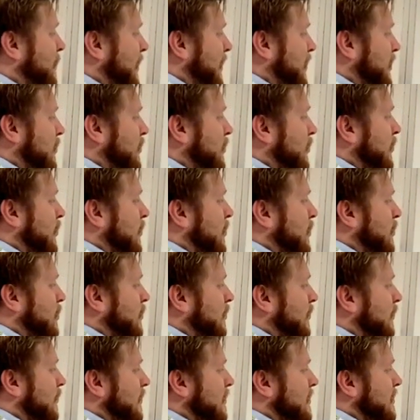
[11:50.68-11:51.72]
be
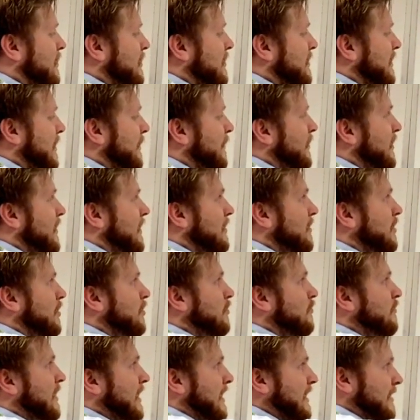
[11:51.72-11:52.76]
270
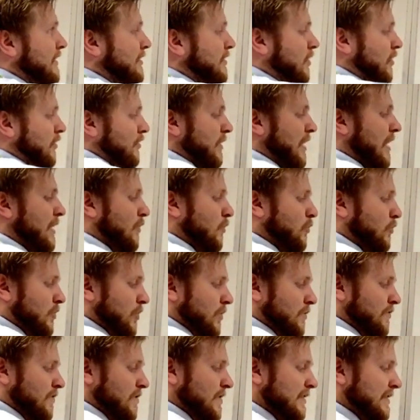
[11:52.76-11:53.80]
degrees, because that
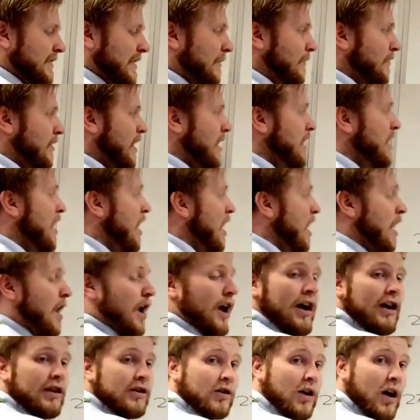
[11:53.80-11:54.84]
270
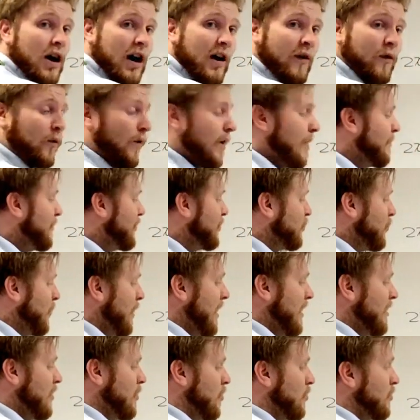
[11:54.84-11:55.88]
is halfway
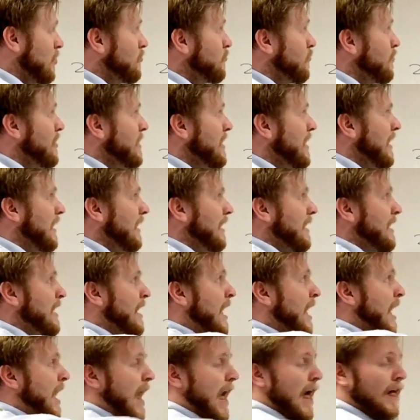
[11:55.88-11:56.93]
between 180
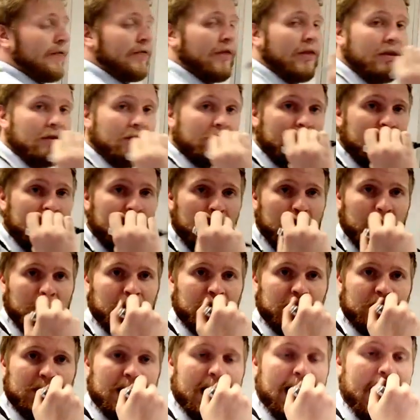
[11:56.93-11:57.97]
and
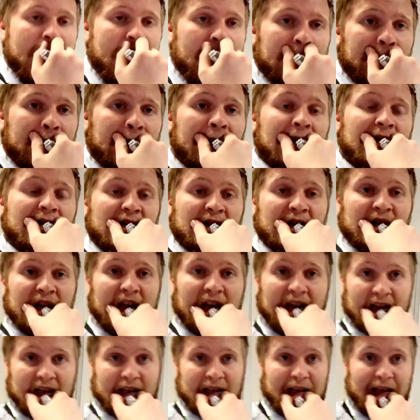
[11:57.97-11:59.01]

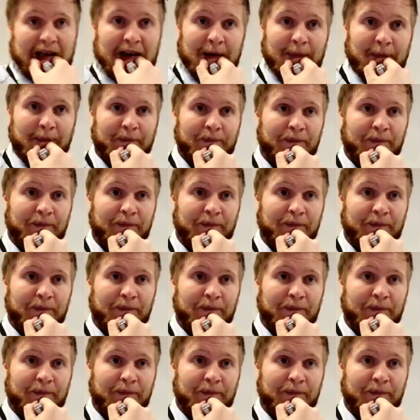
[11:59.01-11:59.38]
360.